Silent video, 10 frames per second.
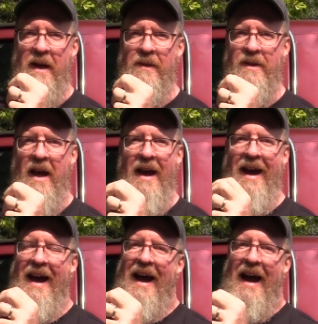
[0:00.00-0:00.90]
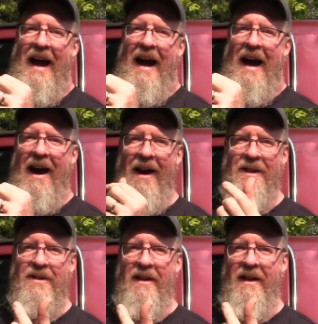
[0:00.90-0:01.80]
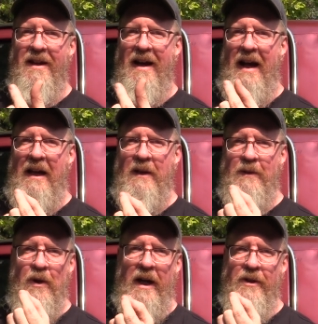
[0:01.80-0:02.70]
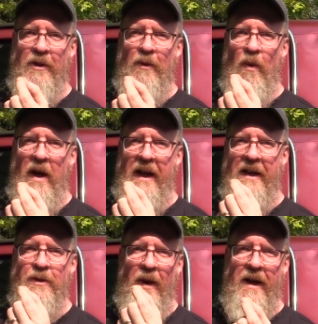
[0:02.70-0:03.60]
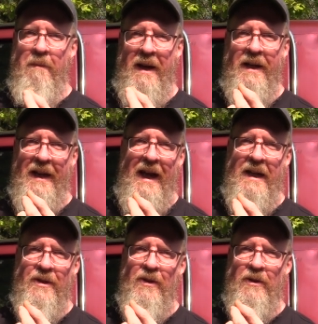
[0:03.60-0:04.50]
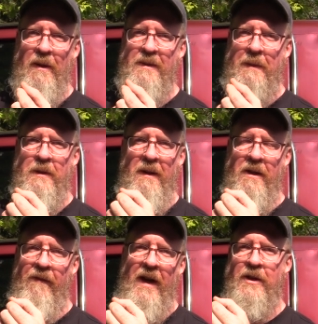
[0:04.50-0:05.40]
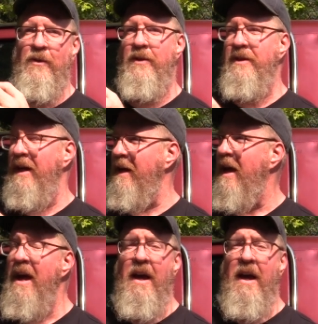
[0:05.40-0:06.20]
miles. Honestly, I try to do what is recommended again too. Sometimes the manufacturers say